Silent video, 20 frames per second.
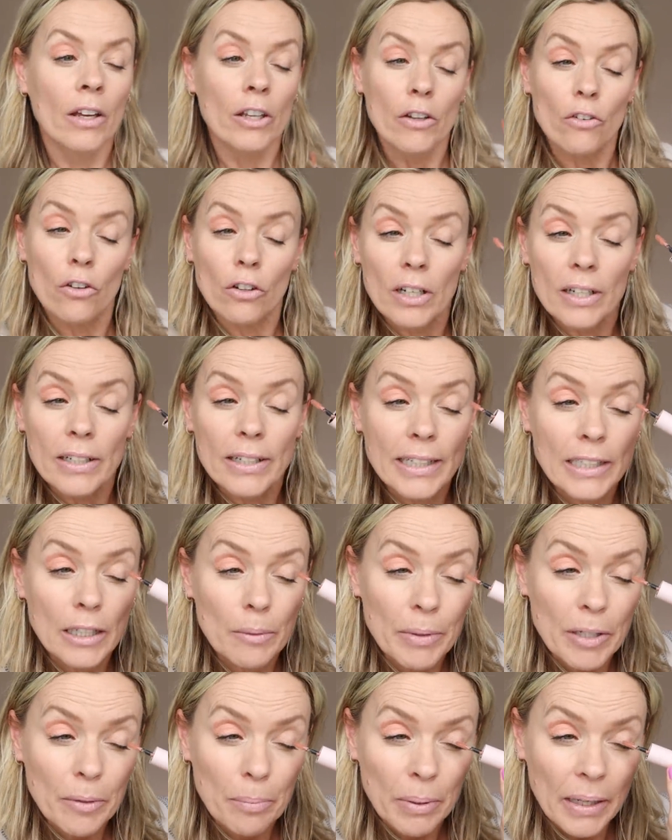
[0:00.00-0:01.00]
You've got a
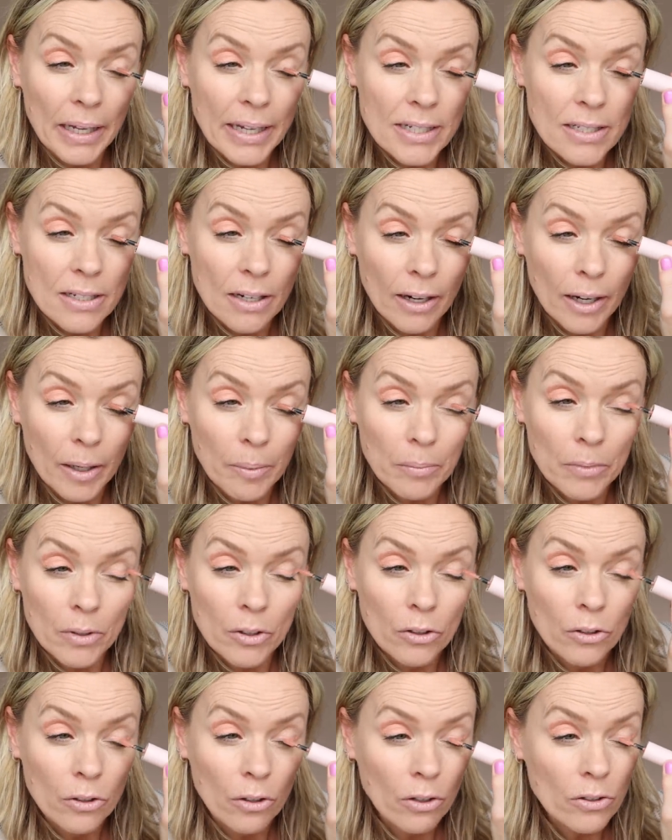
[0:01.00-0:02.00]
little bit of playtime,
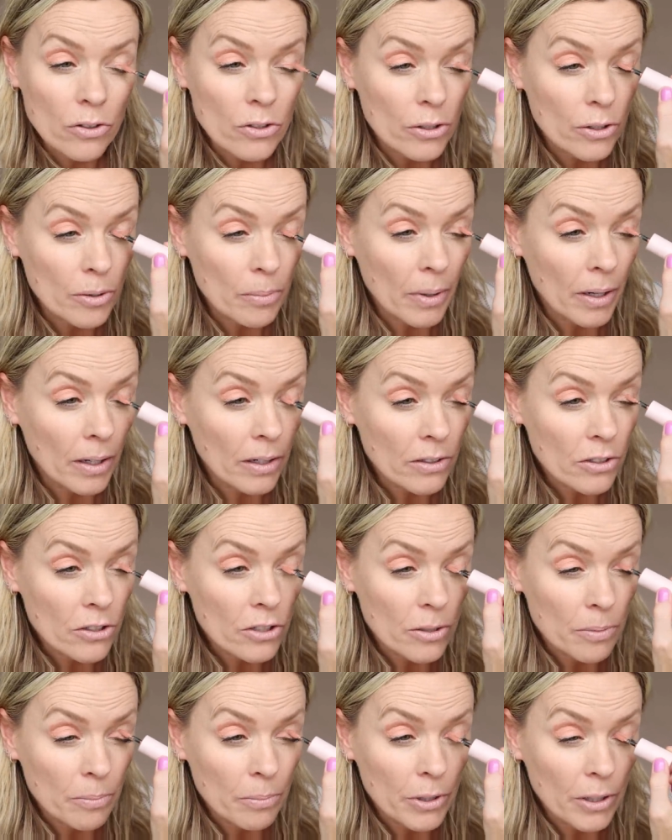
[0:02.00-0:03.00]
not too
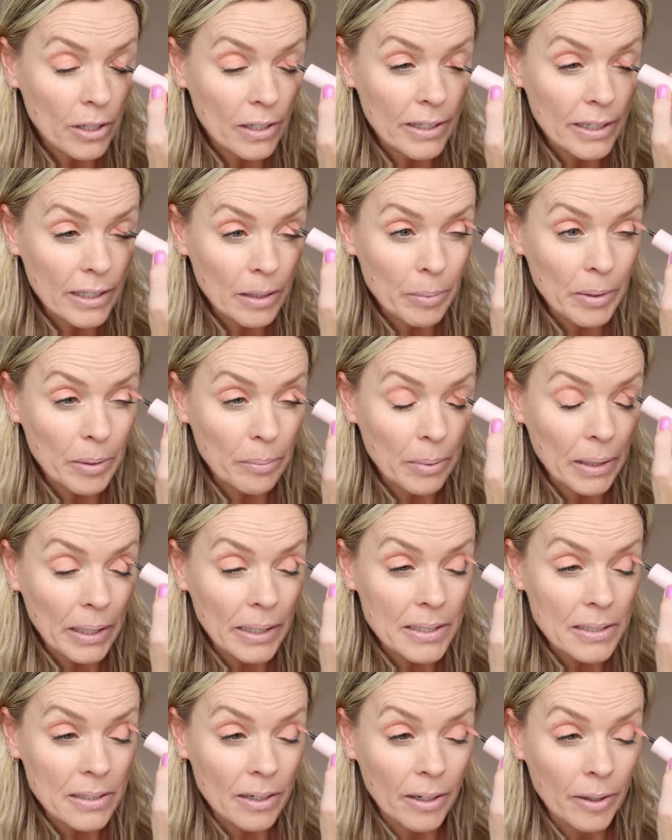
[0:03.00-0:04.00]
much, but a little bit of
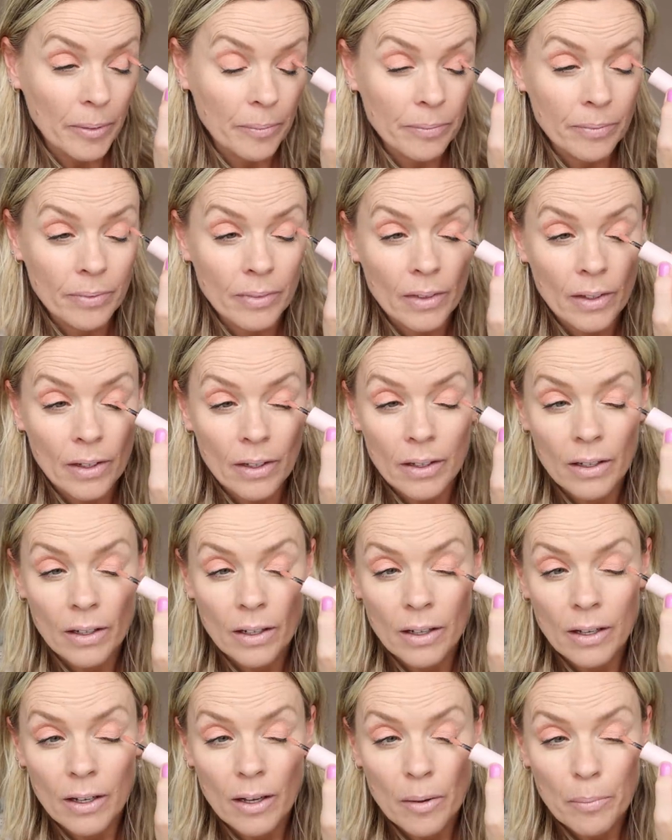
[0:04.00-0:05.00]
playtime.
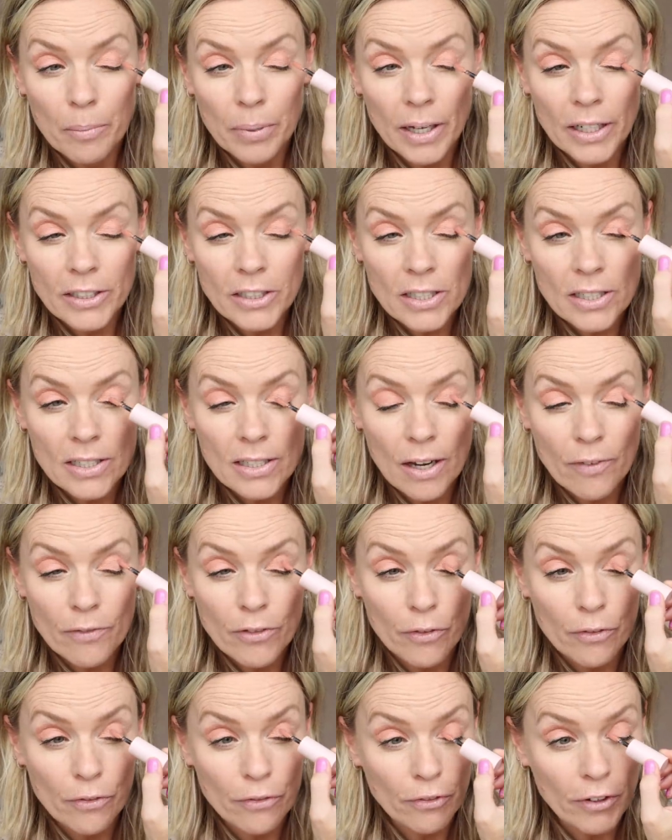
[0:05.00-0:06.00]
But I just love
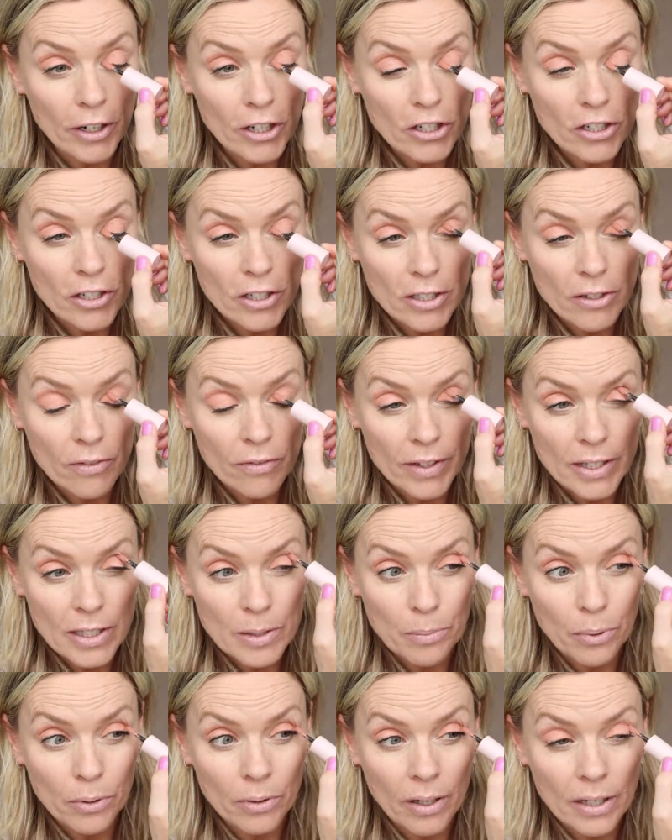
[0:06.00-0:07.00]
the freshness of this
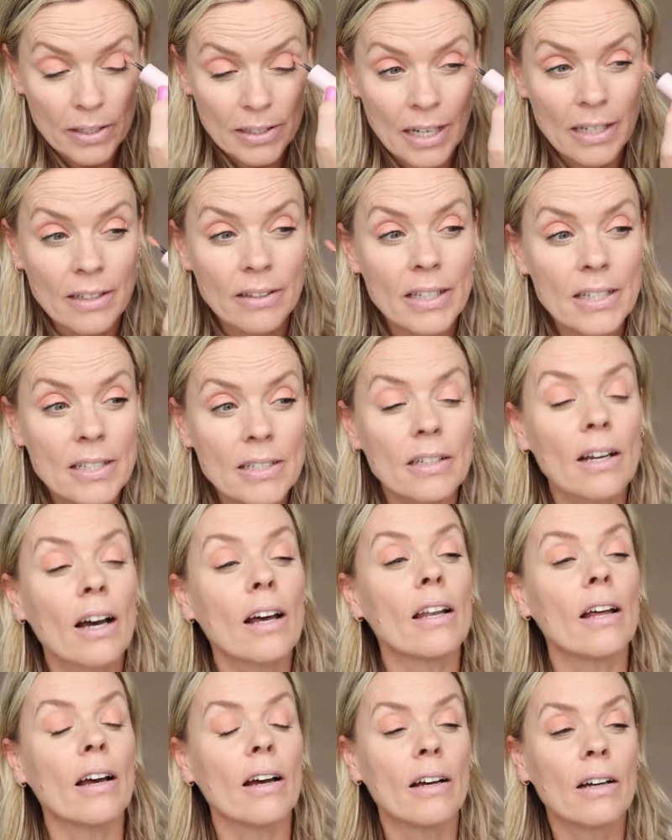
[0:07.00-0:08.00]
product. And this
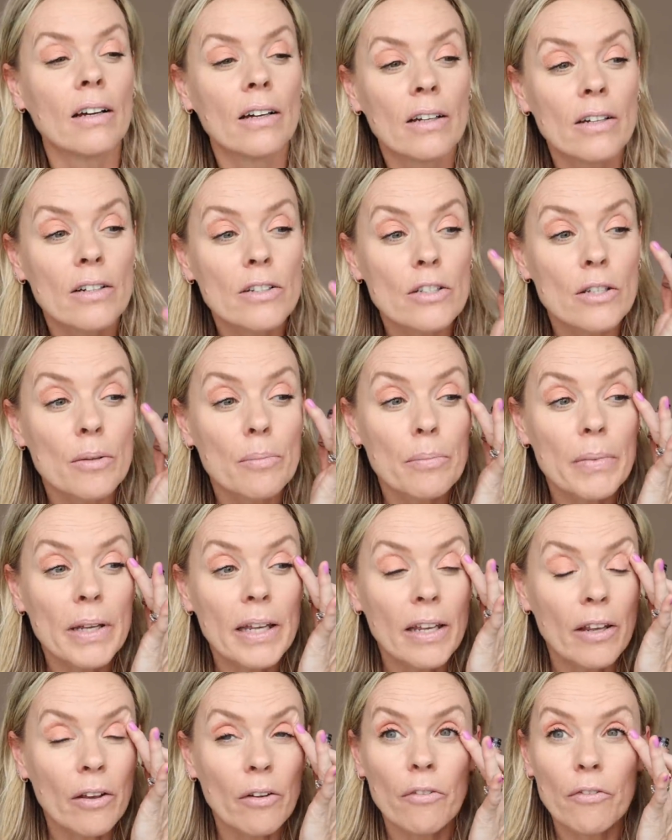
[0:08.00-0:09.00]
colour, to
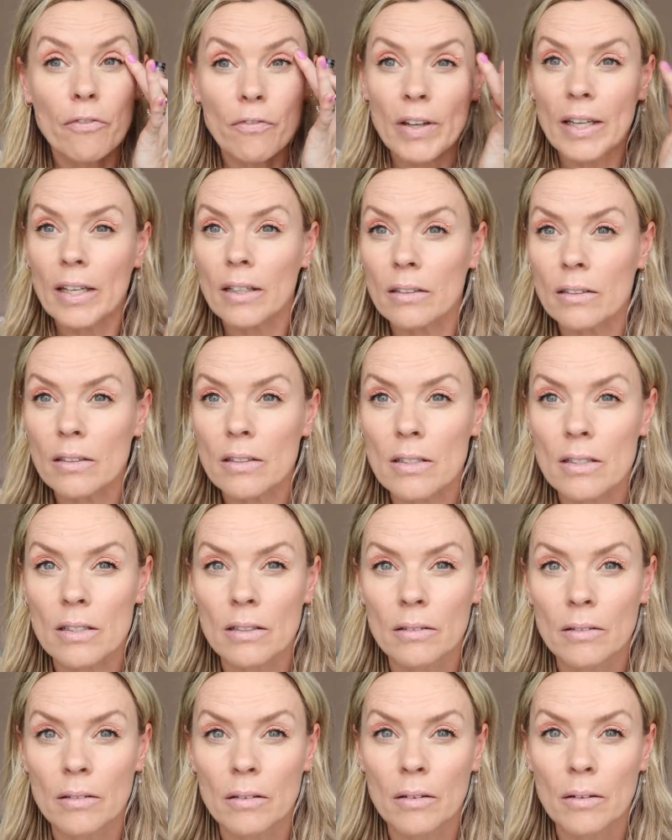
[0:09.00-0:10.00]
me, feels
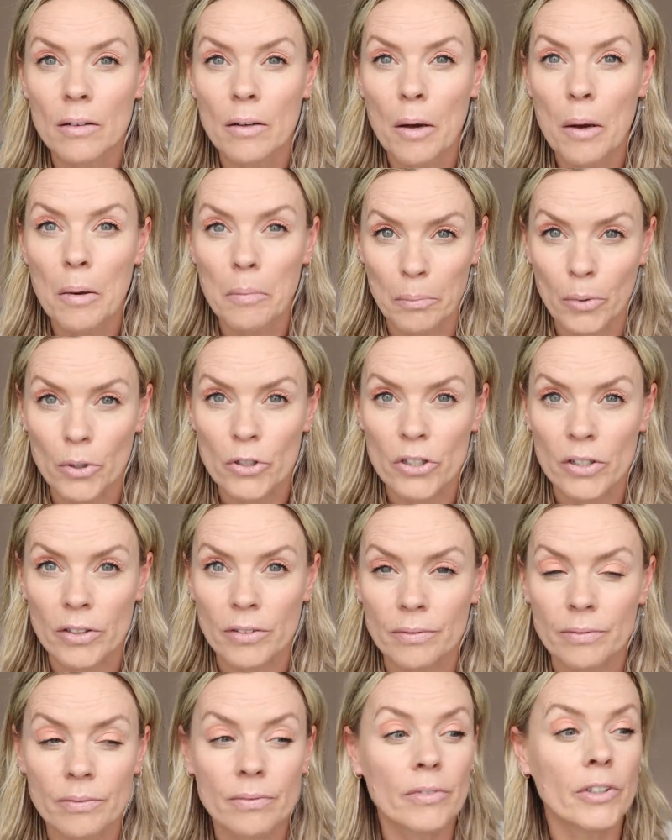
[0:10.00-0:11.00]

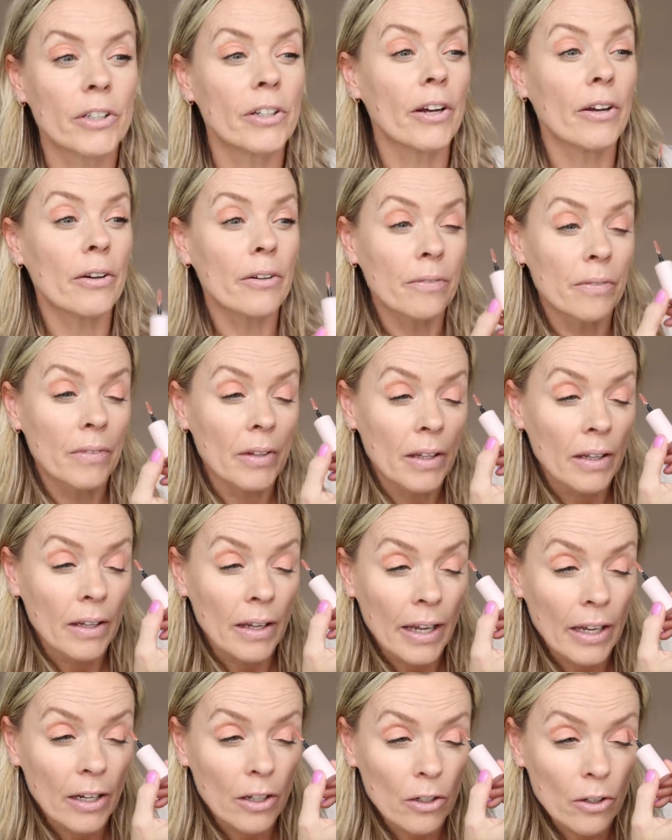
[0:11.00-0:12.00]
modern, you know?
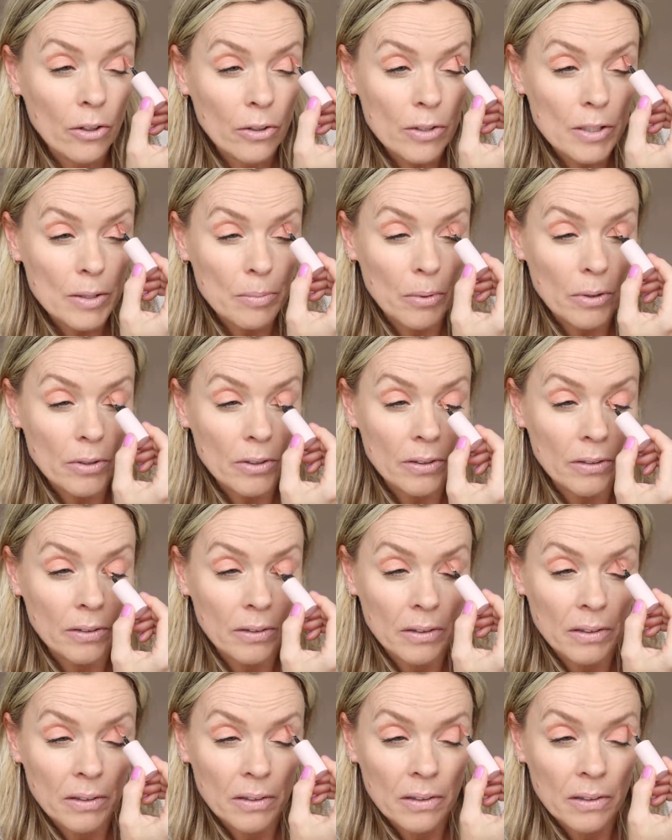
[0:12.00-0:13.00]
It looks modern.